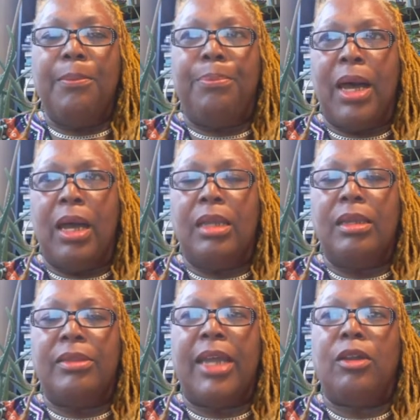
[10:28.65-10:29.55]
but
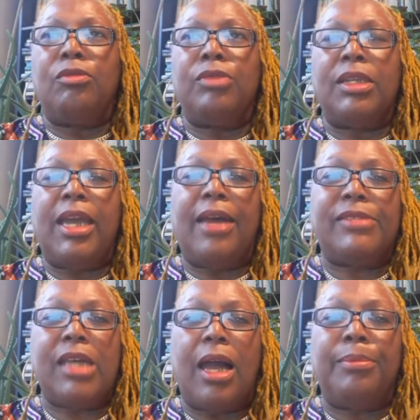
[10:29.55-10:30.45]
they don't really have
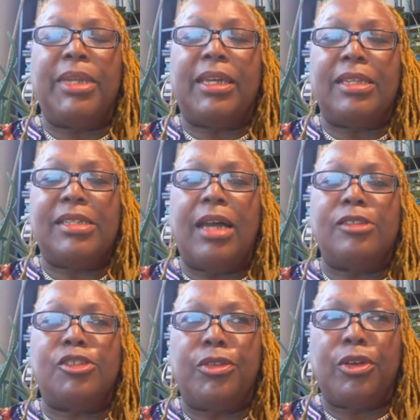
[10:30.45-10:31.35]
time to get
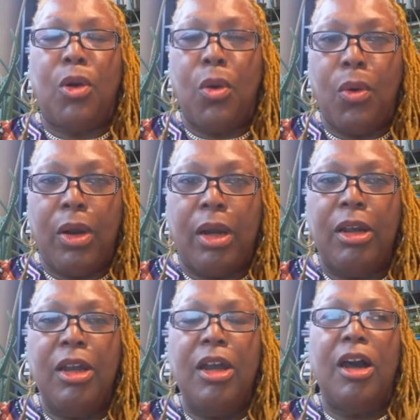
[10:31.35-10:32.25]
down to the core